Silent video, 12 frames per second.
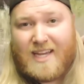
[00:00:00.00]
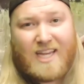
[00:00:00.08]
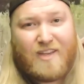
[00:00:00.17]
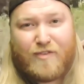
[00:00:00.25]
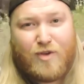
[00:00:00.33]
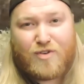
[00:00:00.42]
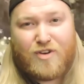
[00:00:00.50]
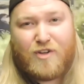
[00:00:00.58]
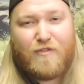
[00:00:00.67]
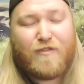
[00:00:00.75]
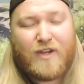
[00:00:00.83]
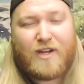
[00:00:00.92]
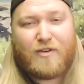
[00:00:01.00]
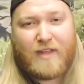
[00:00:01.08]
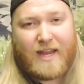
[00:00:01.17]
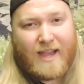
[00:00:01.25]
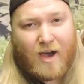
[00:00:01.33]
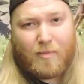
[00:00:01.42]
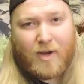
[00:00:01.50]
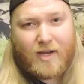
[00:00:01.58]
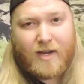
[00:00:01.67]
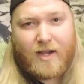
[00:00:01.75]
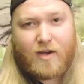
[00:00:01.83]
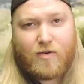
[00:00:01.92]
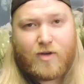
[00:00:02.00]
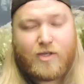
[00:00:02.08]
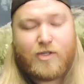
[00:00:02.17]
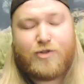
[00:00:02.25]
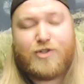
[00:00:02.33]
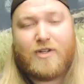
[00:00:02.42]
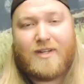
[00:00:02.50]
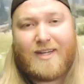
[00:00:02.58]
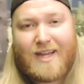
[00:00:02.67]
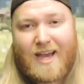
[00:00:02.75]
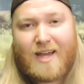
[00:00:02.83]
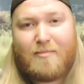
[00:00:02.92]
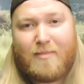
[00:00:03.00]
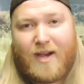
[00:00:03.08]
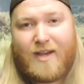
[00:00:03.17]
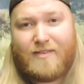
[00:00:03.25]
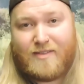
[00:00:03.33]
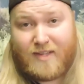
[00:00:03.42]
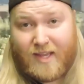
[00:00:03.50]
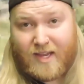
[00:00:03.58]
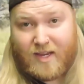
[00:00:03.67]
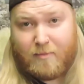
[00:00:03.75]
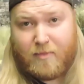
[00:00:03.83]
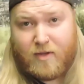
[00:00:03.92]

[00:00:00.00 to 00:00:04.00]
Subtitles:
If you couldn't figure that out by now, you should not buy this game.